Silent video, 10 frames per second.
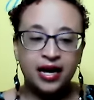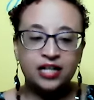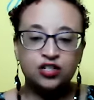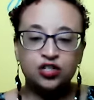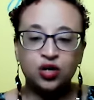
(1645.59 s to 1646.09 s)

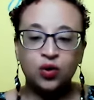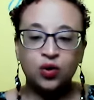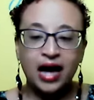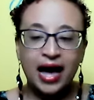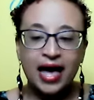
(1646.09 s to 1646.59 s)
And
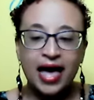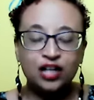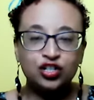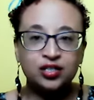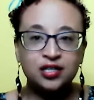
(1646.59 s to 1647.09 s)
so I
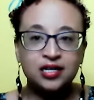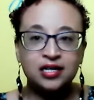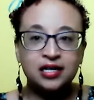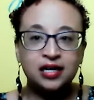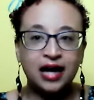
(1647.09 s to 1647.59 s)
actually